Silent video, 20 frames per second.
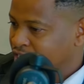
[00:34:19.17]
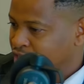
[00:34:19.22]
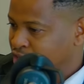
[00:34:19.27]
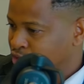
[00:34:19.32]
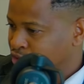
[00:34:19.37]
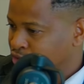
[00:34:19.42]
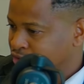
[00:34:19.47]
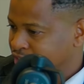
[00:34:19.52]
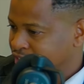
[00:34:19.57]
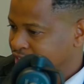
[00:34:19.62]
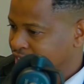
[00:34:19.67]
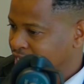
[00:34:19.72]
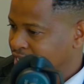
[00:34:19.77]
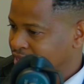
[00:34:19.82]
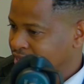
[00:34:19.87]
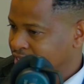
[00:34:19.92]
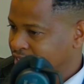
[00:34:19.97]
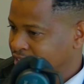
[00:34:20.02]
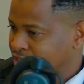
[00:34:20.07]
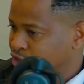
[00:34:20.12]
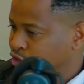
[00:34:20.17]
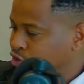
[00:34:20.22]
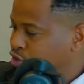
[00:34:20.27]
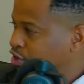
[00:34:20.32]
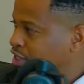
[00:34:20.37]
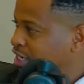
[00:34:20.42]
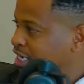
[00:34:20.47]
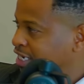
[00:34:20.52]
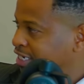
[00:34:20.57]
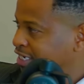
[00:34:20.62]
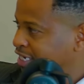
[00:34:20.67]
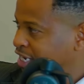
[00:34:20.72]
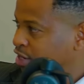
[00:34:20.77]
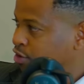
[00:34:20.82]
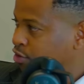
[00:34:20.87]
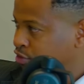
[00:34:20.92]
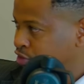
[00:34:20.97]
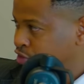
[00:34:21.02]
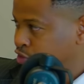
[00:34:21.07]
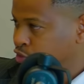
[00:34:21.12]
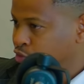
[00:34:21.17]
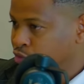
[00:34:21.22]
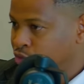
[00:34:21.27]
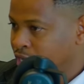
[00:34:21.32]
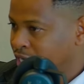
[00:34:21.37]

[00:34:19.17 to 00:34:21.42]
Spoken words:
you know, saying that, you know, in a day or two,